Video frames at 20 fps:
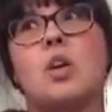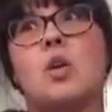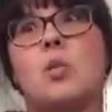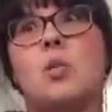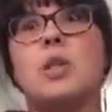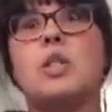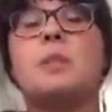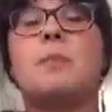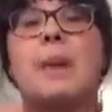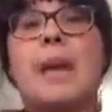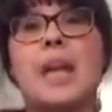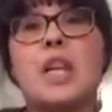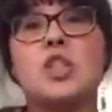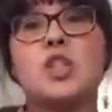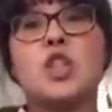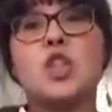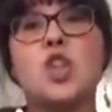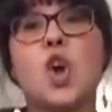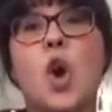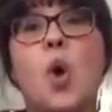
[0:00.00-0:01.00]
which
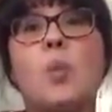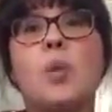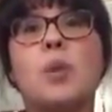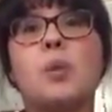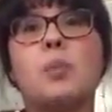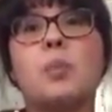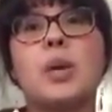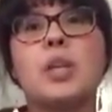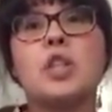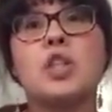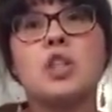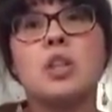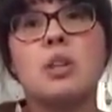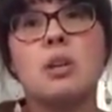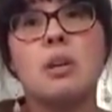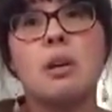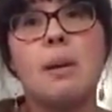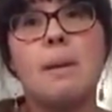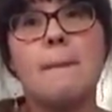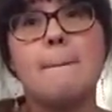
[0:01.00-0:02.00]
pages go with which
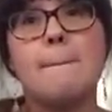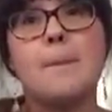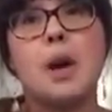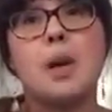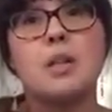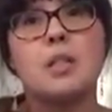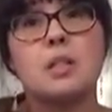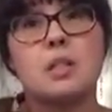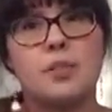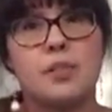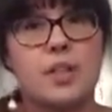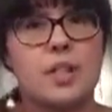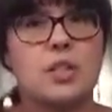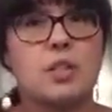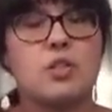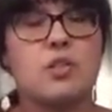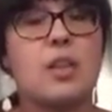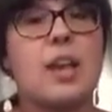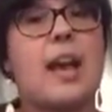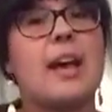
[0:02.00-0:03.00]
parts of
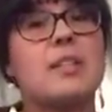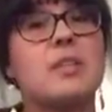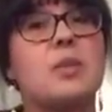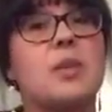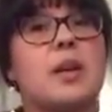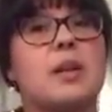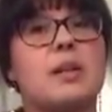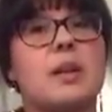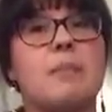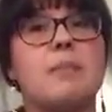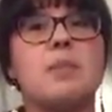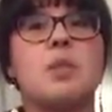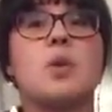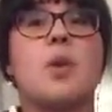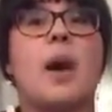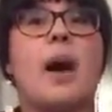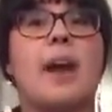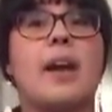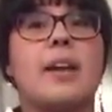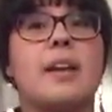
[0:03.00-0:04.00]
history as you hit them. So
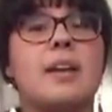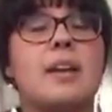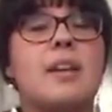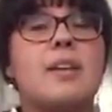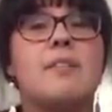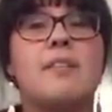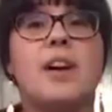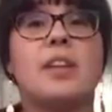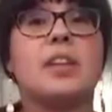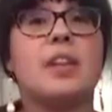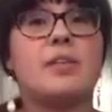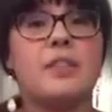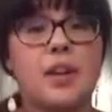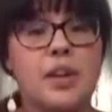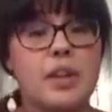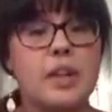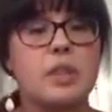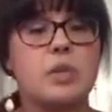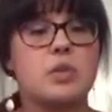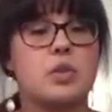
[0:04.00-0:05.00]
I found that
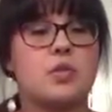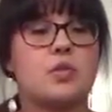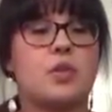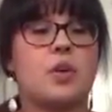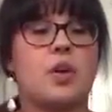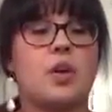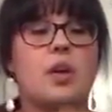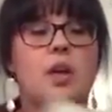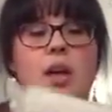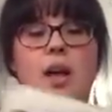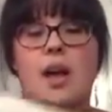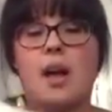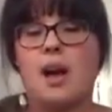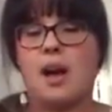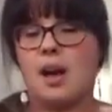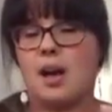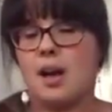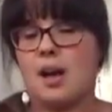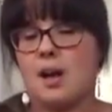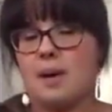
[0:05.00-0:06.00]
very useful.
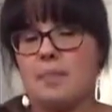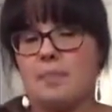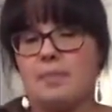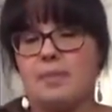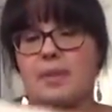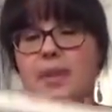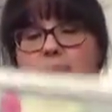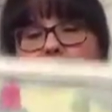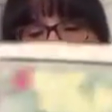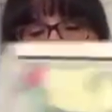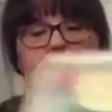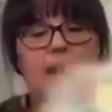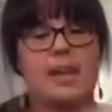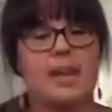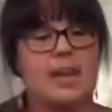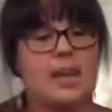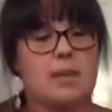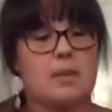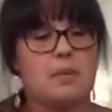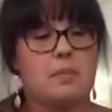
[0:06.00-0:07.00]

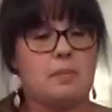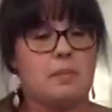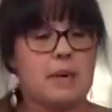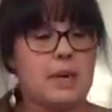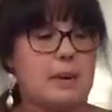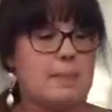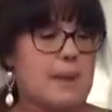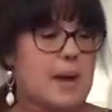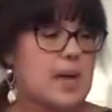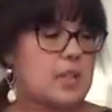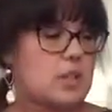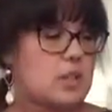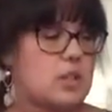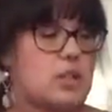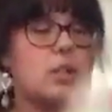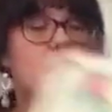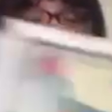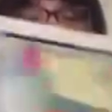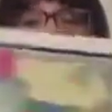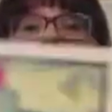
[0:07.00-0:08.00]
And pretty much,
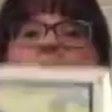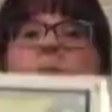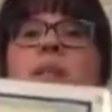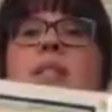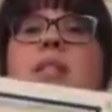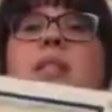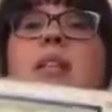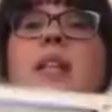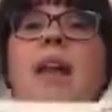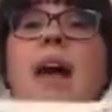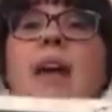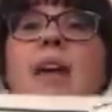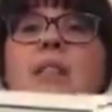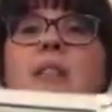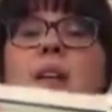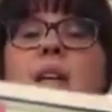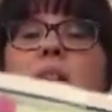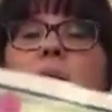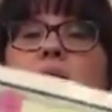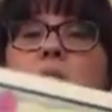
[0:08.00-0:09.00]
so this is
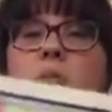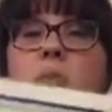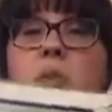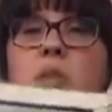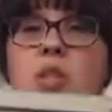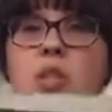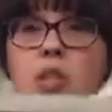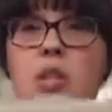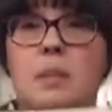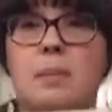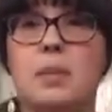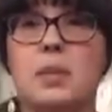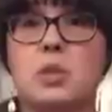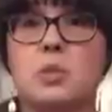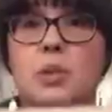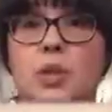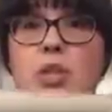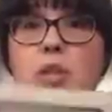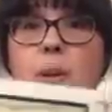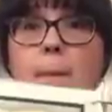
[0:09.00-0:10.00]
Alaska. This is what she's going to be
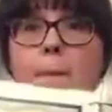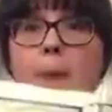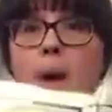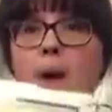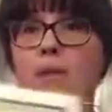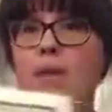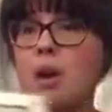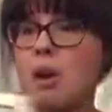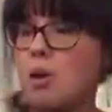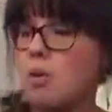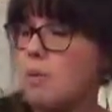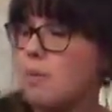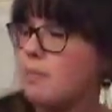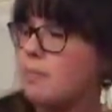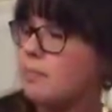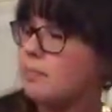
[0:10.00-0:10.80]
doing tomorrow.